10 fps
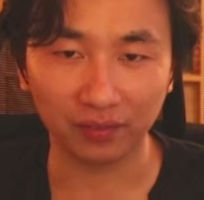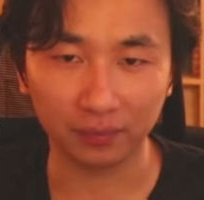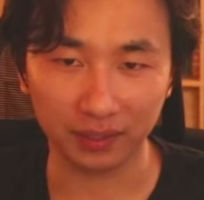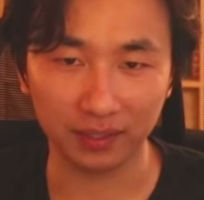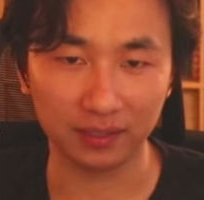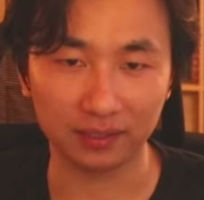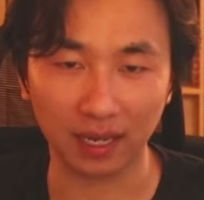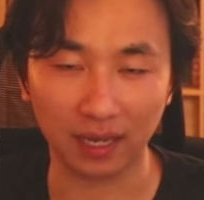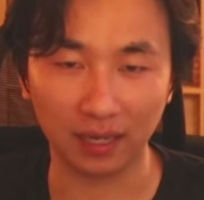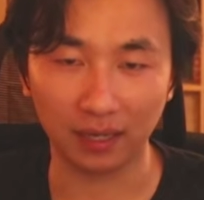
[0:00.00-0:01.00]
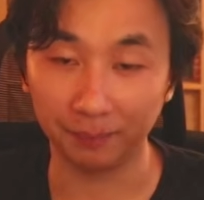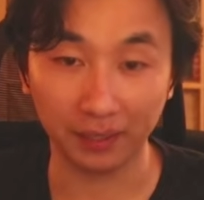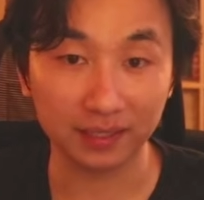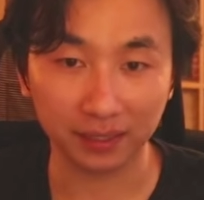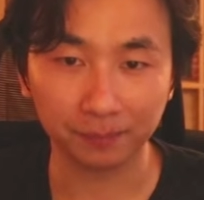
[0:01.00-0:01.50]
them is
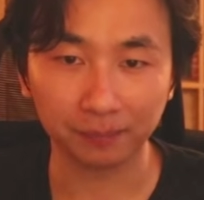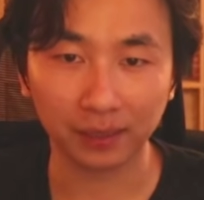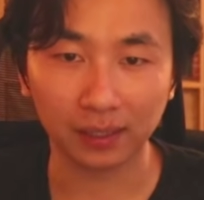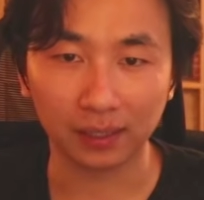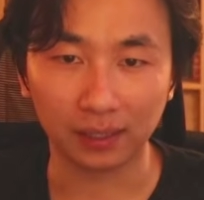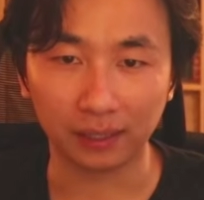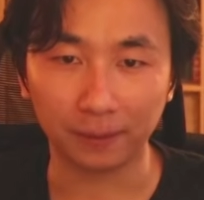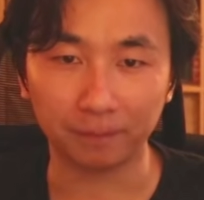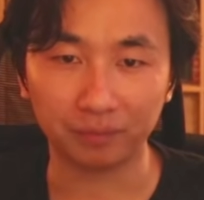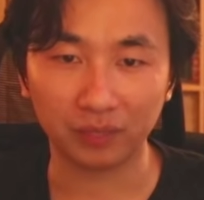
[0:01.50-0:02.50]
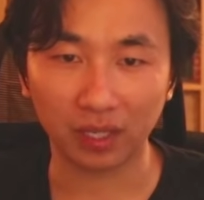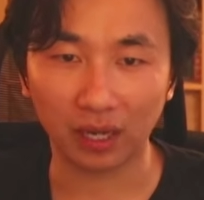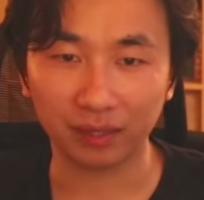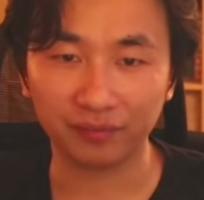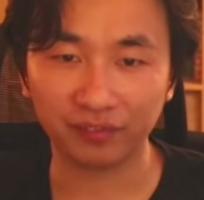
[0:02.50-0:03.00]
amazing.
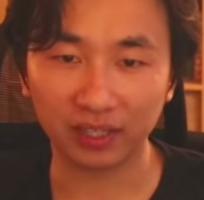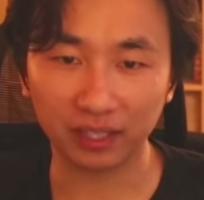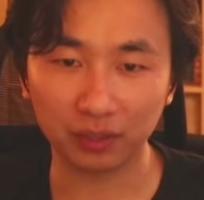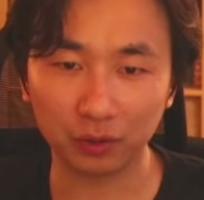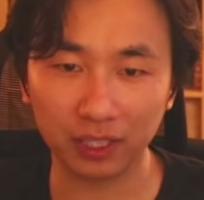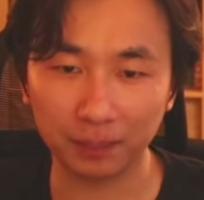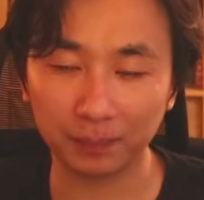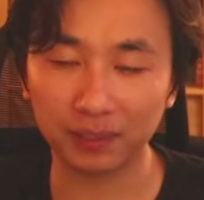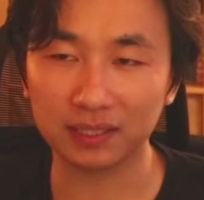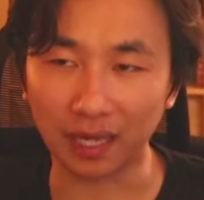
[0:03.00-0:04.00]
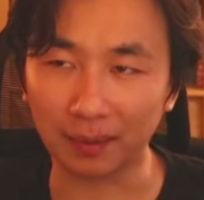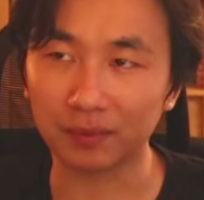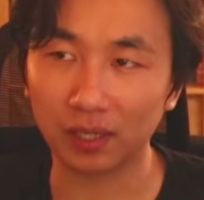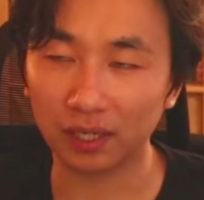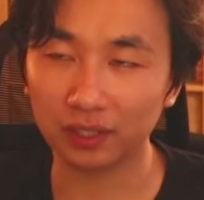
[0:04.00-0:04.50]
I feel like you keep in
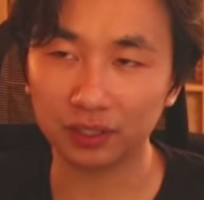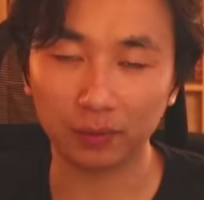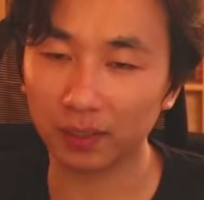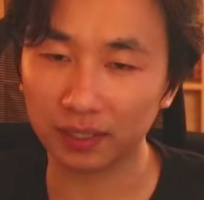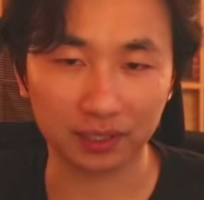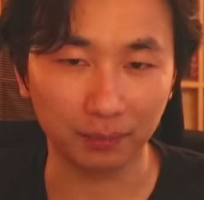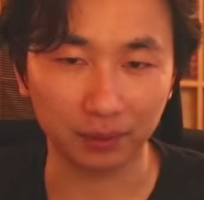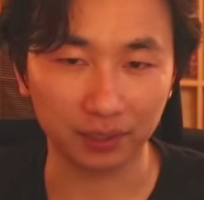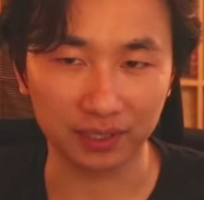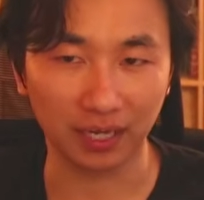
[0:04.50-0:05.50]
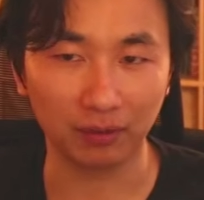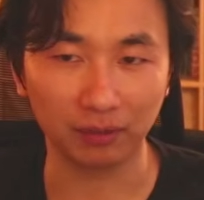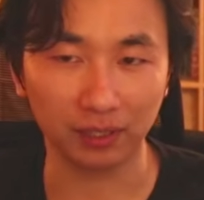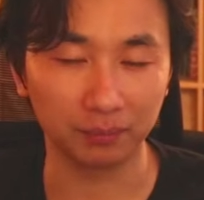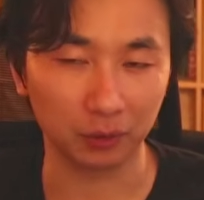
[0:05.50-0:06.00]
sabotage. You don't want to sideboard this out
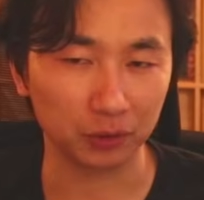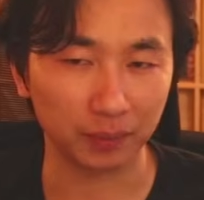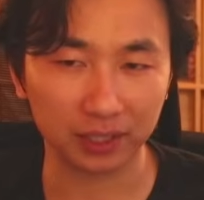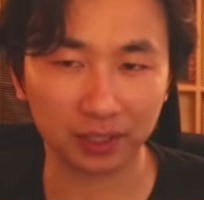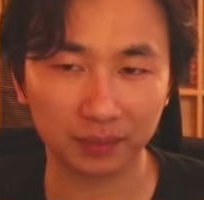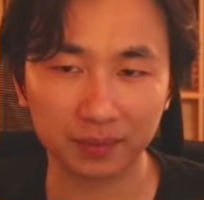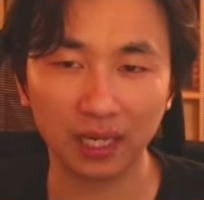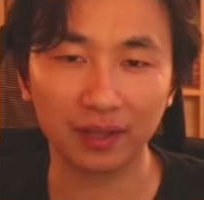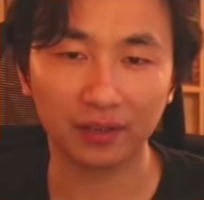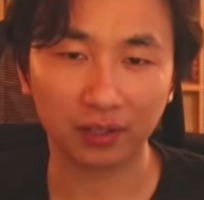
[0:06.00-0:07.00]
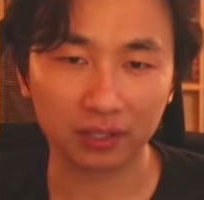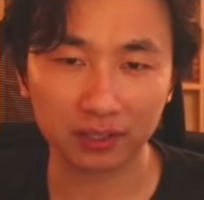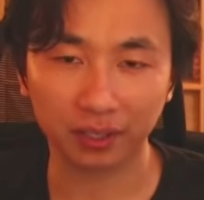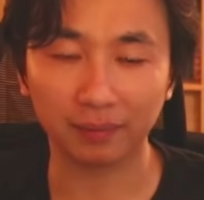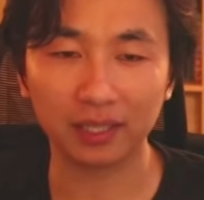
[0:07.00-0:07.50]
in most matchups. There are
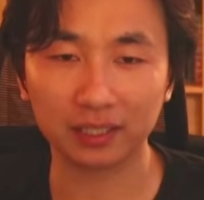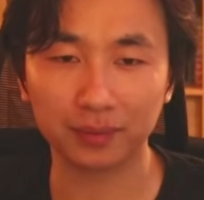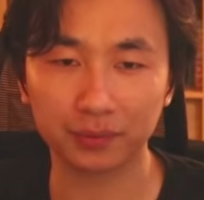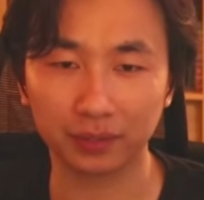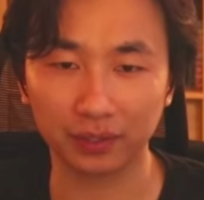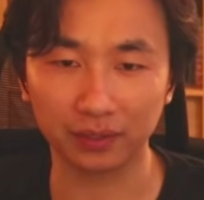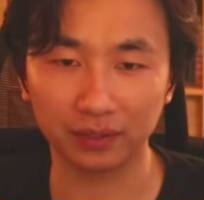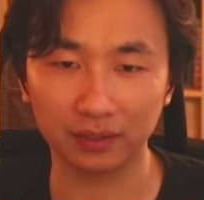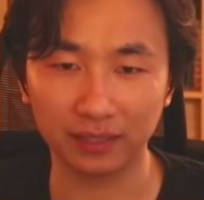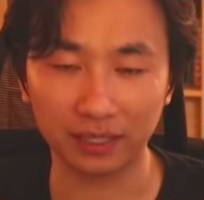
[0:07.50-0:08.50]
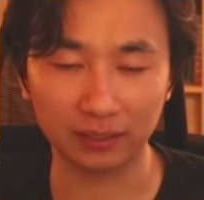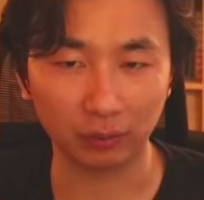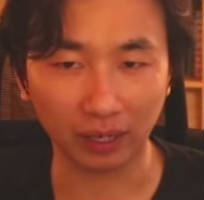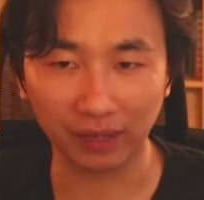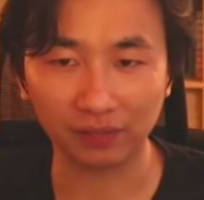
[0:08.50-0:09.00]
some matchups where they don't
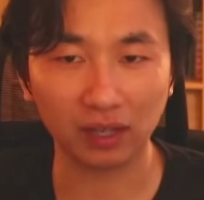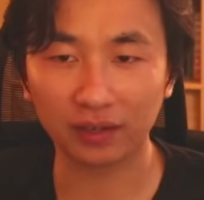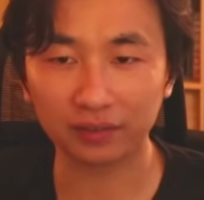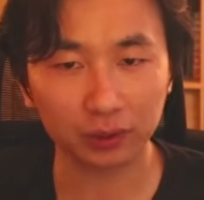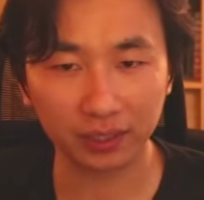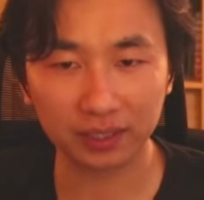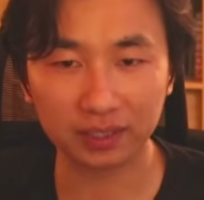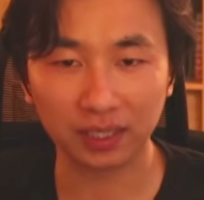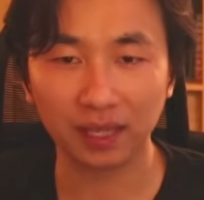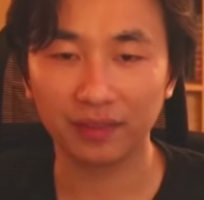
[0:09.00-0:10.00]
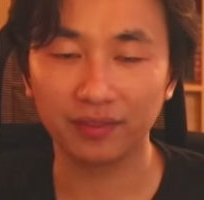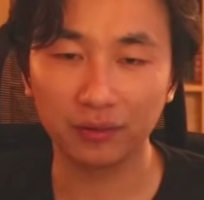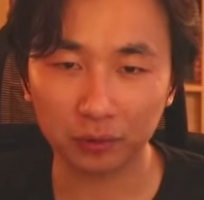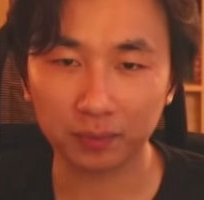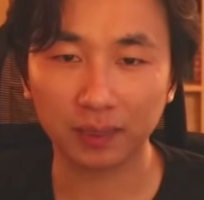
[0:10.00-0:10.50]
have a lot of tricks.
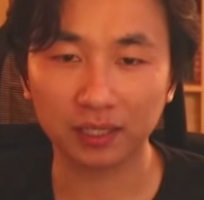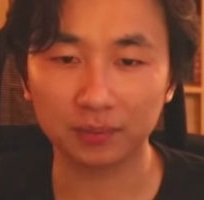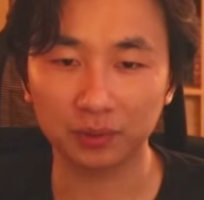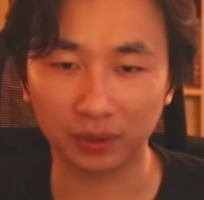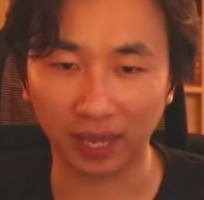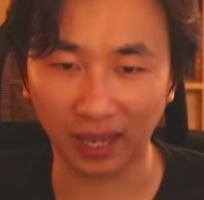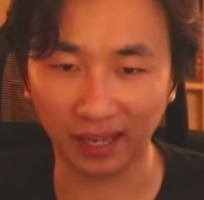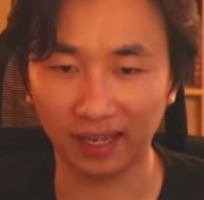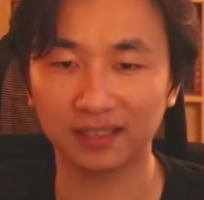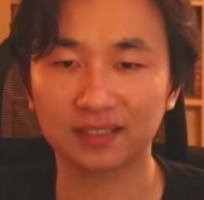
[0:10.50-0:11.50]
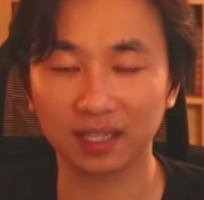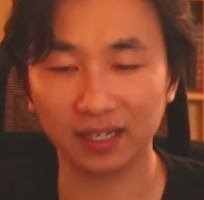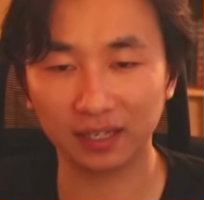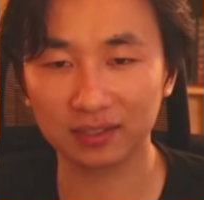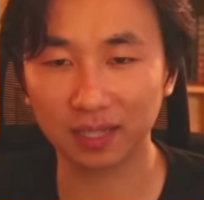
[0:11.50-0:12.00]
Those matchups you can side
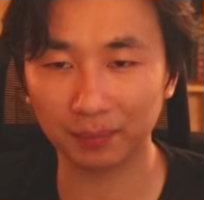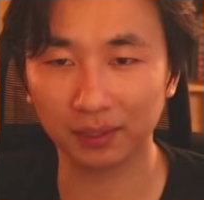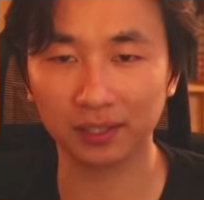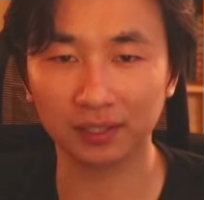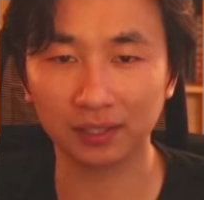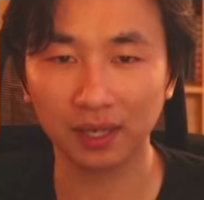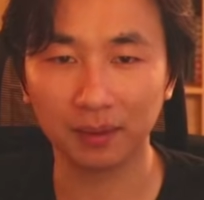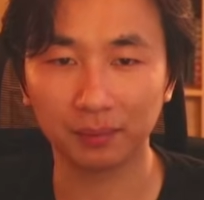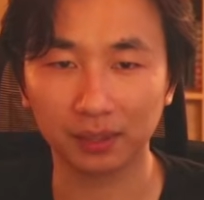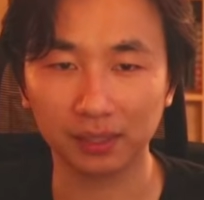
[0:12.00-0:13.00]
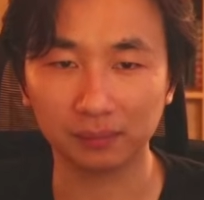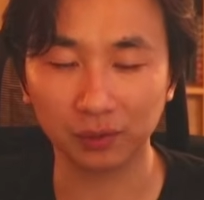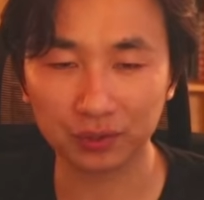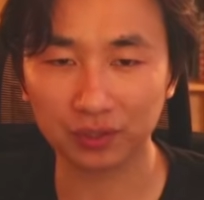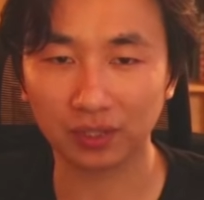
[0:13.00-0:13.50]
out sabotage, but
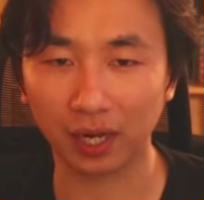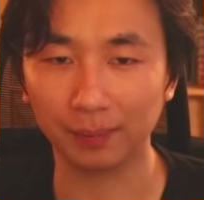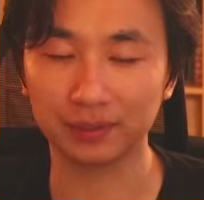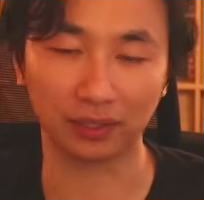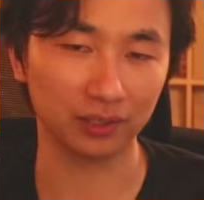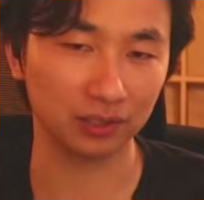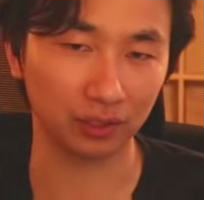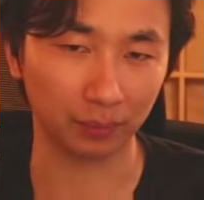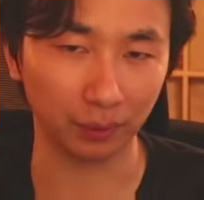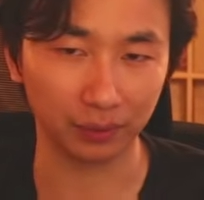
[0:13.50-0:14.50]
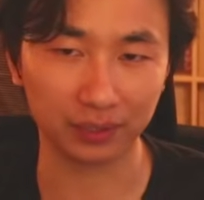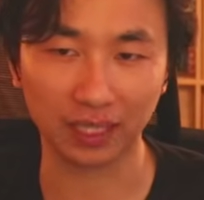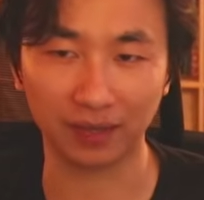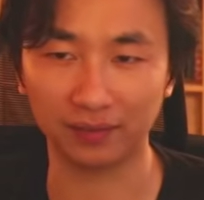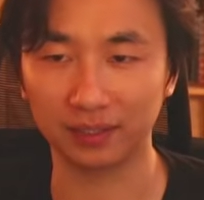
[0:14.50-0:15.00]
most of the time, as long as your opponents
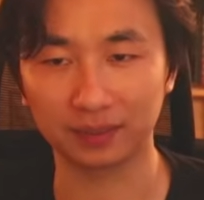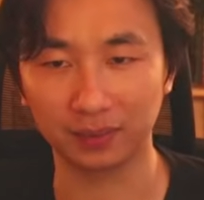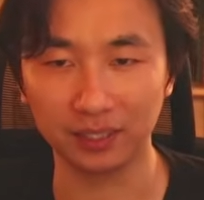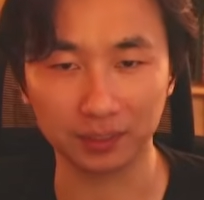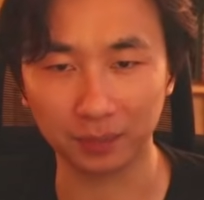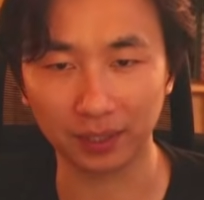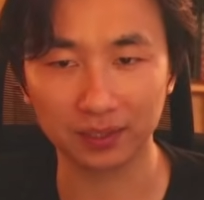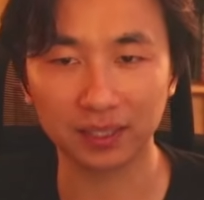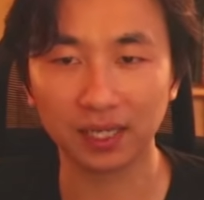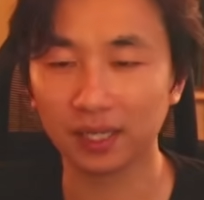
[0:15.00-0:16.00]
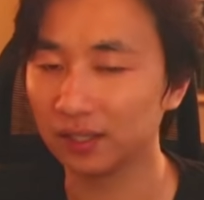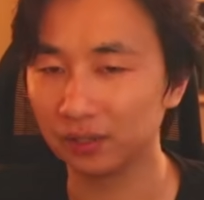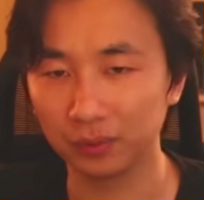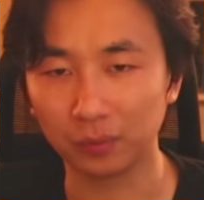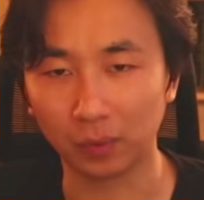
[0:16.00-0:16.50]
have like some key spells,
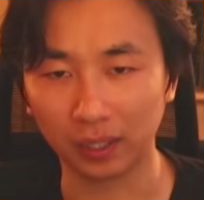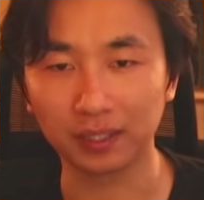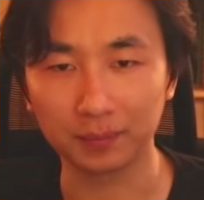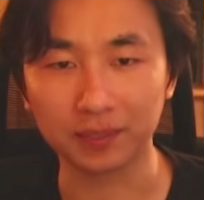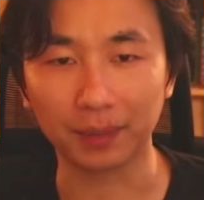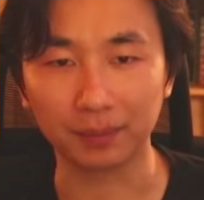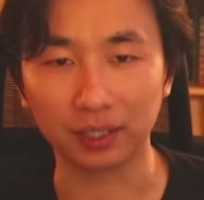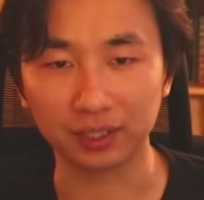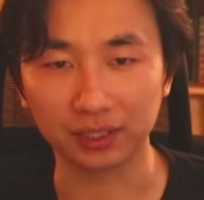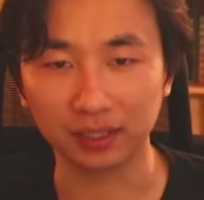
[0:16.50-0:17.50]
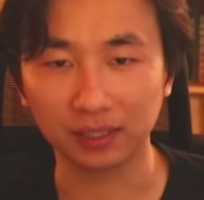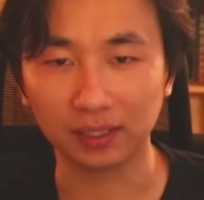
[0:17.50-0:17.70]
you want to keep sabotage in.